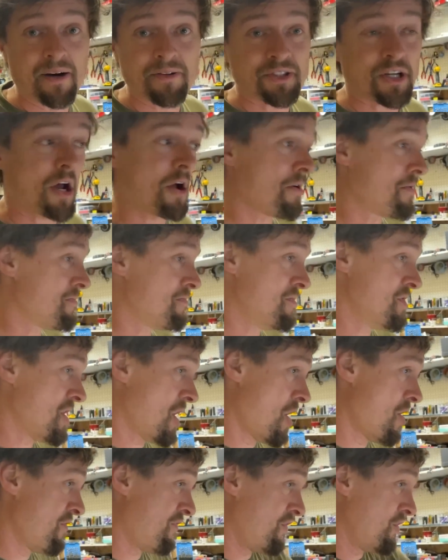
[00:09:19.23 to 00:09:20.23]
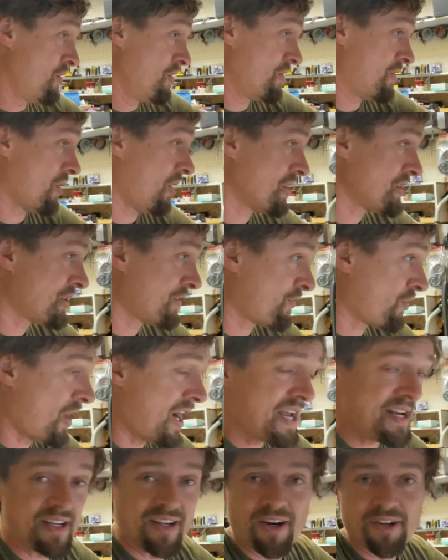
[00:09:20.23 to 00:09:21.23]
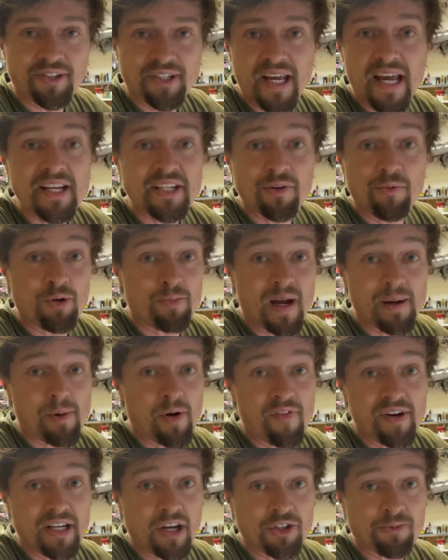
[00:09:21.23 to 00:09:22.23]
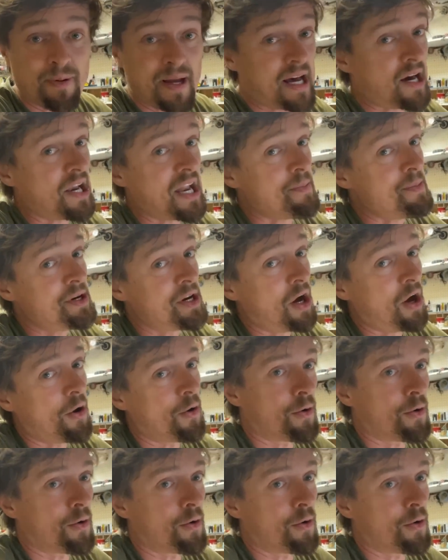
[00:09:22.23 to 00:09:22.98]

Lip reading: So, if you guys have got any ideas that would make my videos better, let me know.